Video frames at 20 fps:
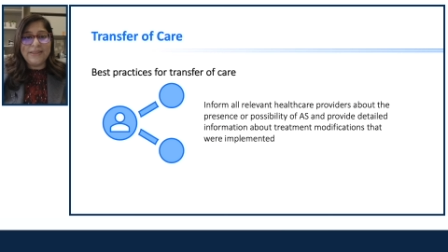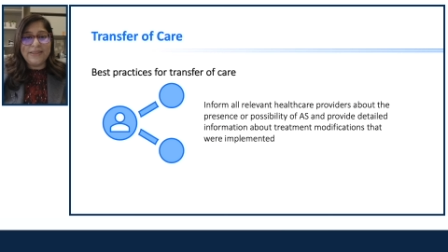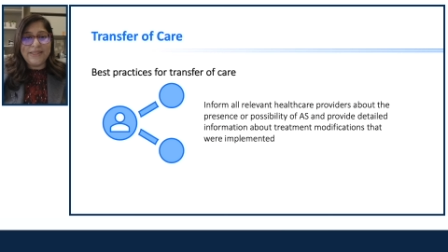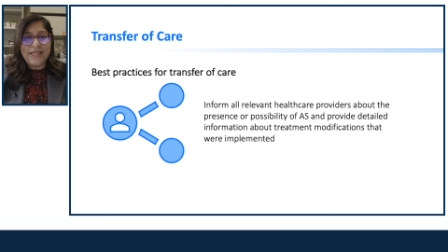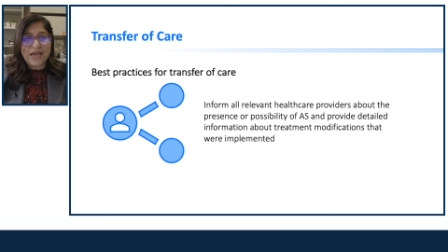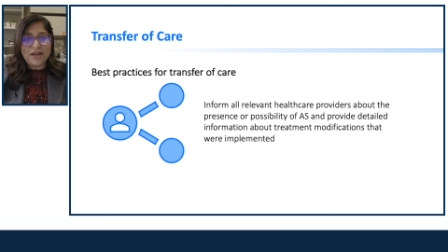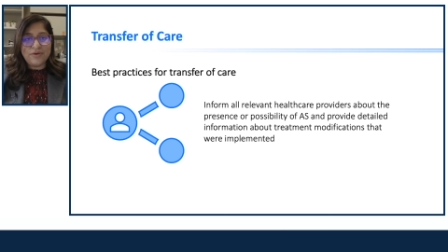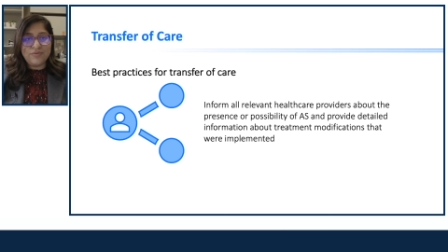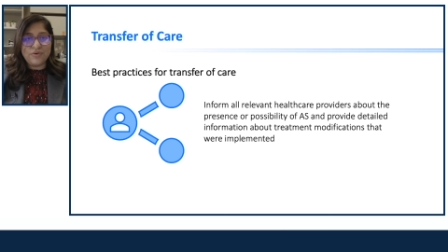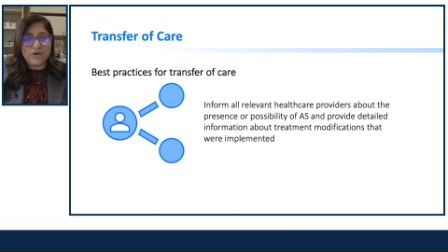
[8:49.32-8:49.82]

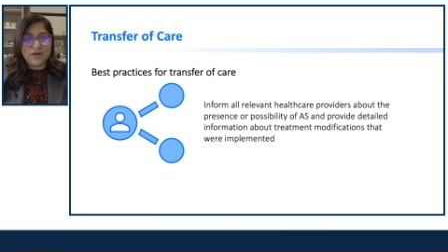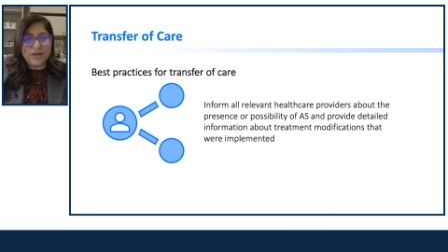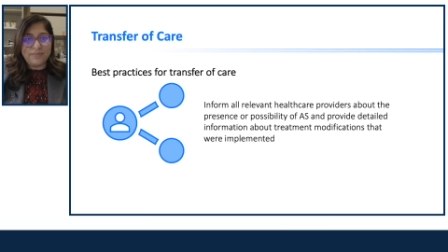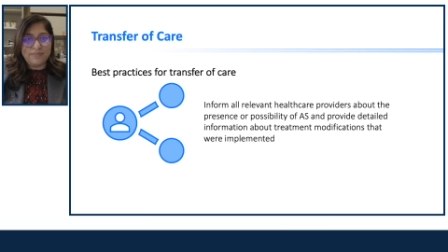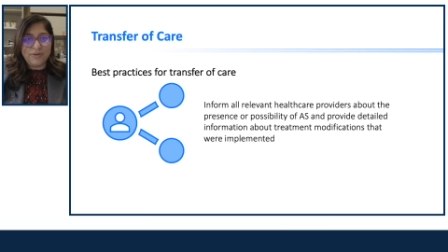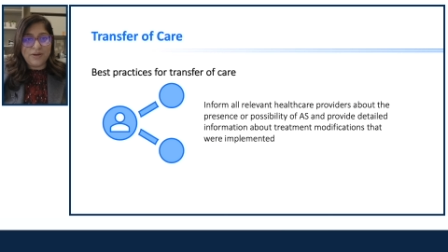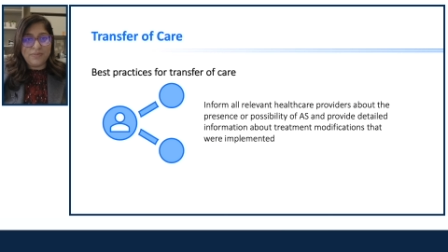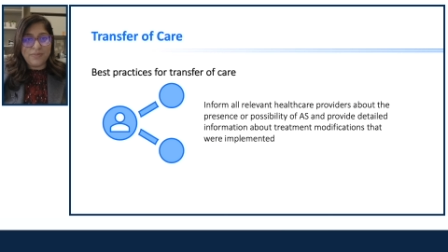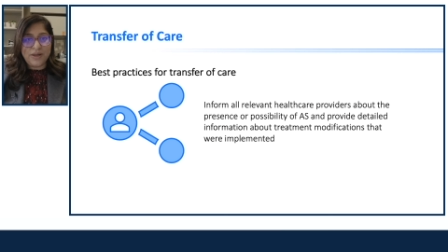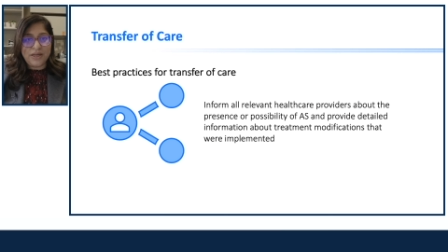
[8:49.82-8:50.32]
that were
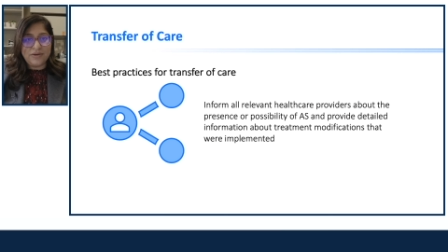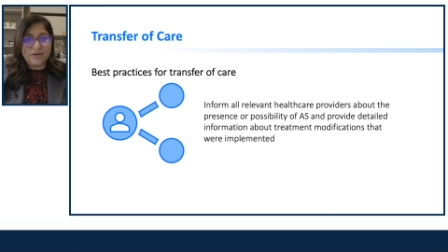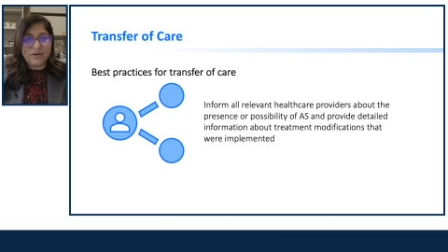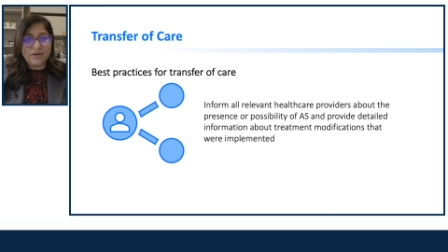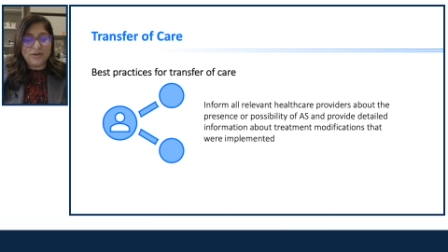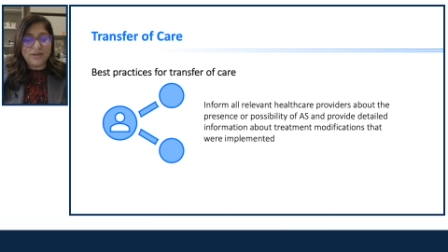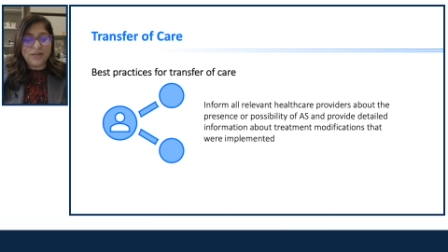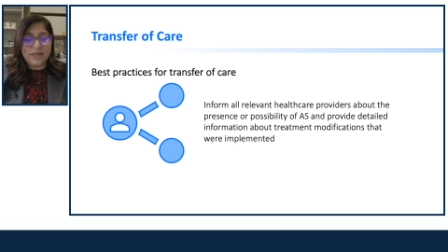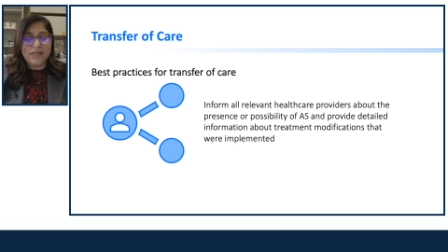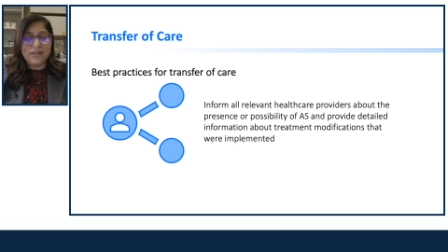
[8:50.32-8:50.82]

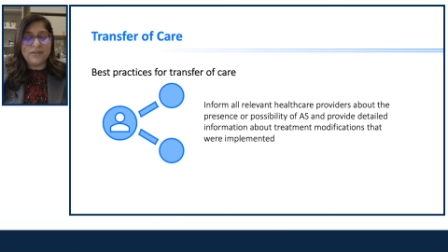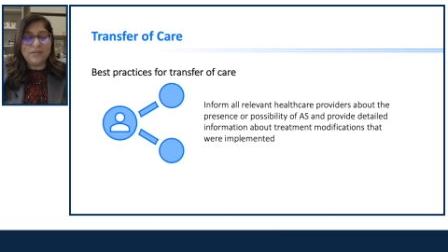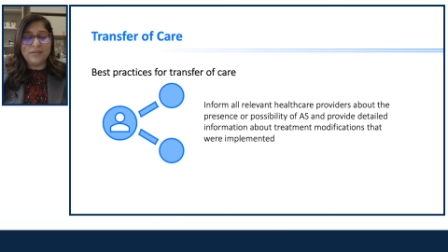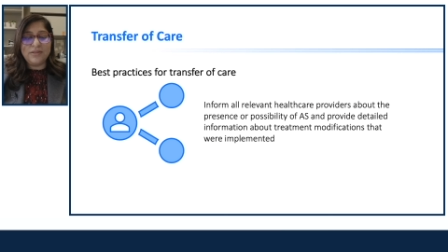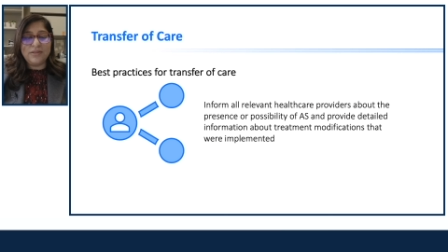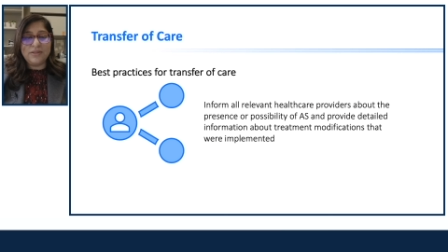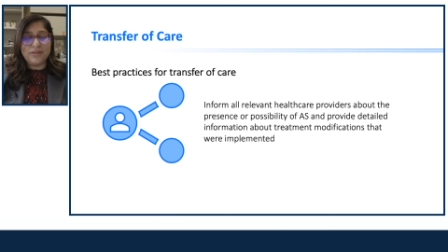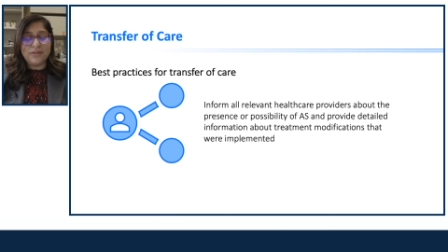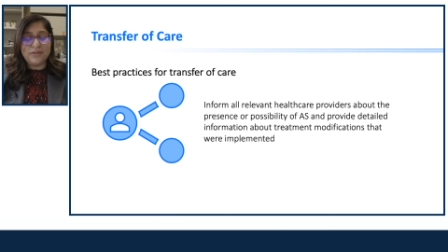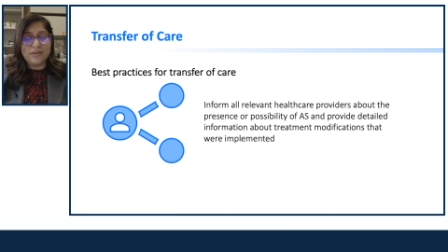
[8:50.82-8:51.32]
implemented
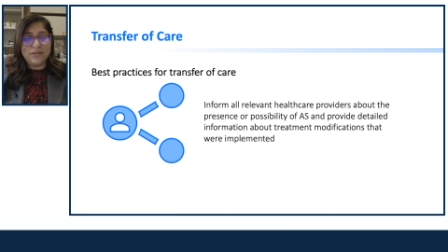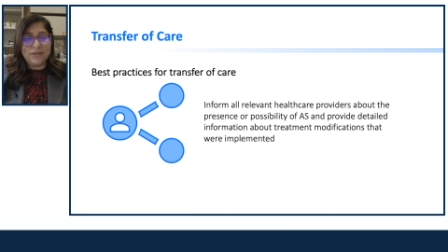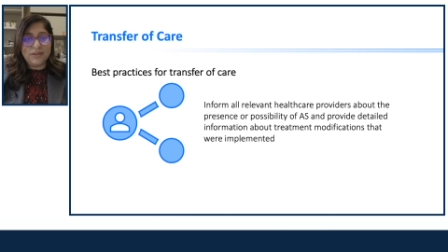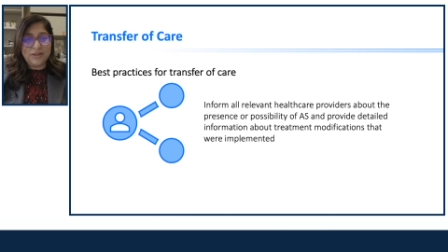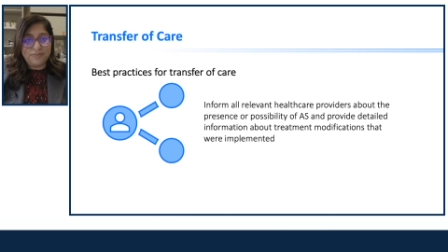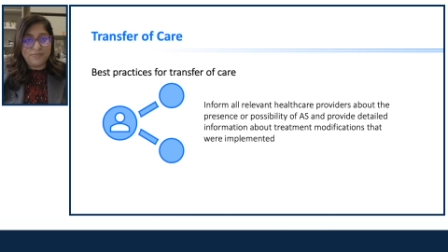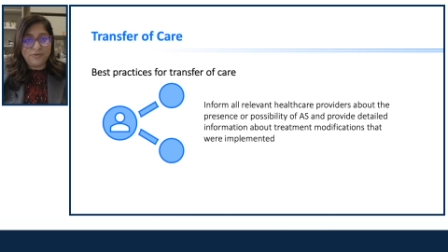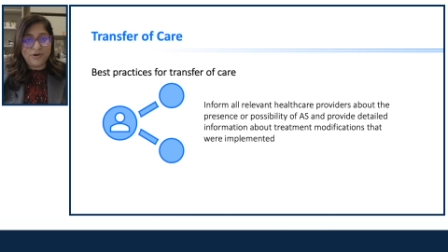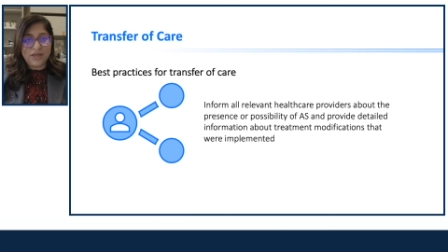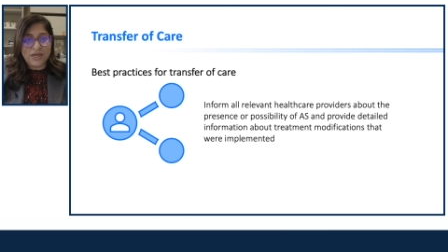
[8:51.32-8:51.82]
in
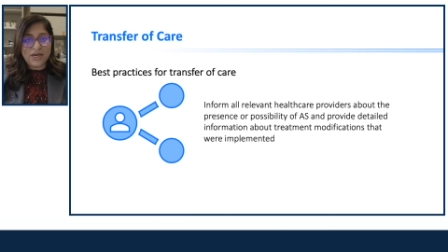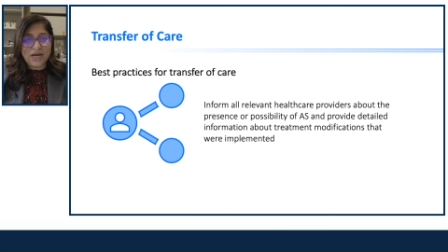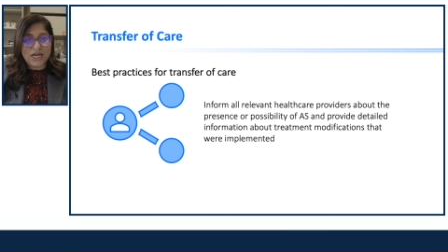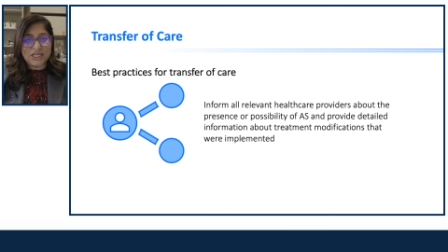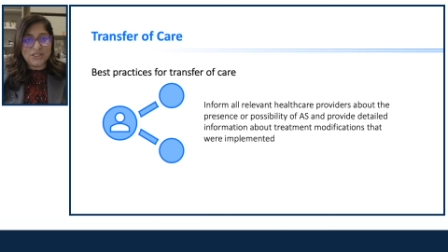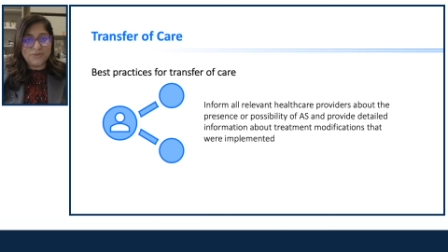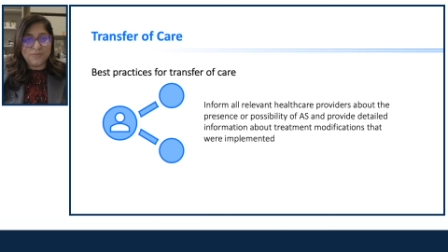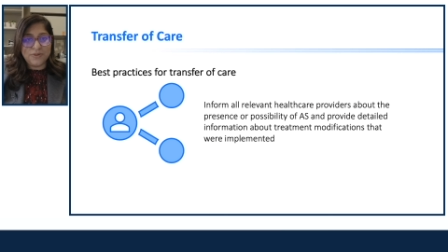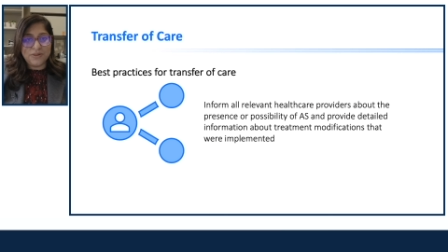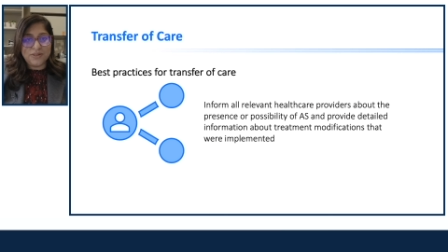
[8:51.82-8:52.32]
the
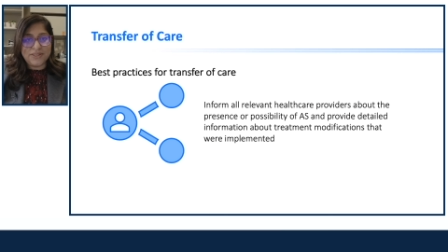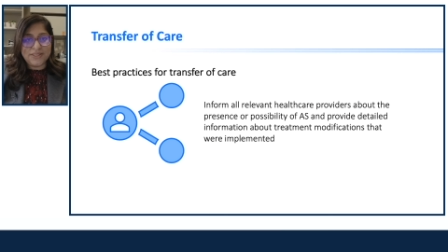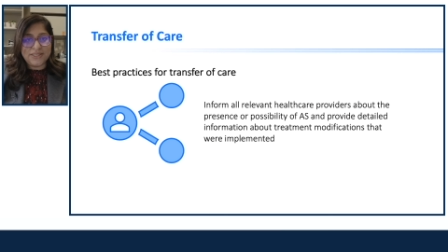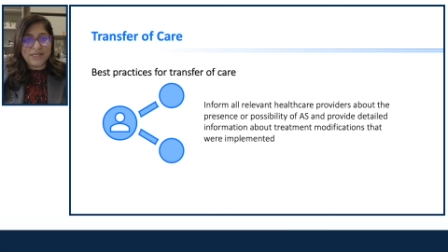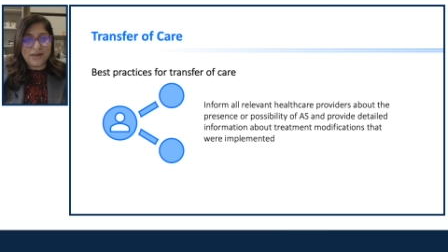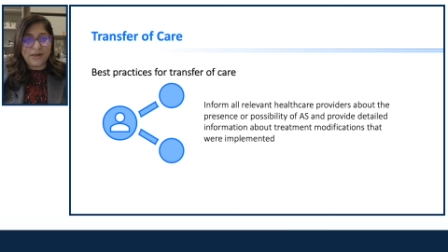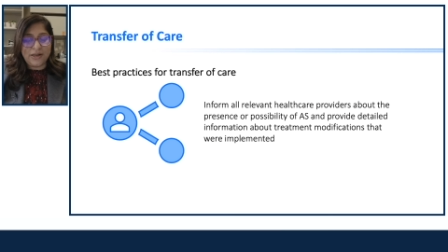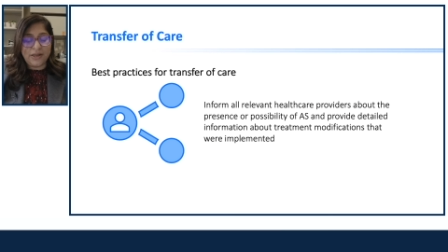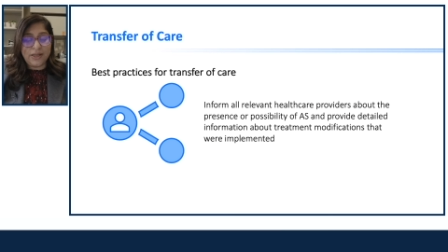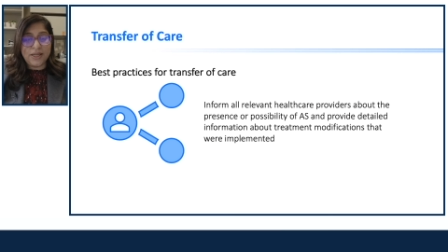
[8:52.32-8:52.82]
pre-hospital
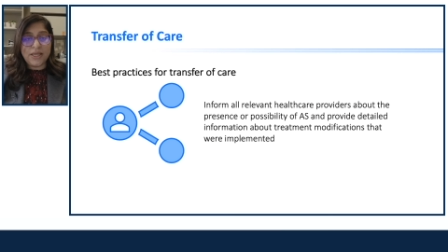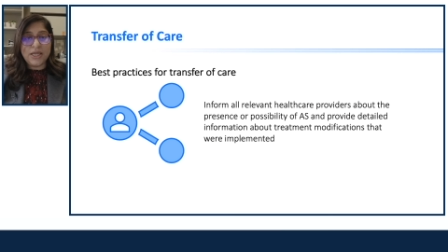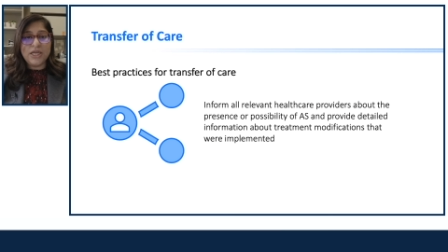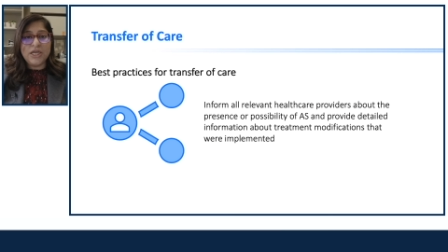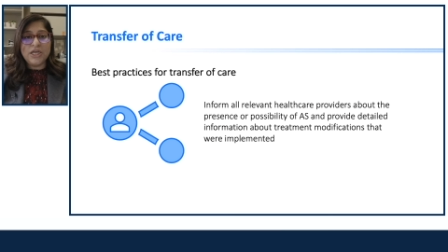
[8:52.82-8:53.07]
setting.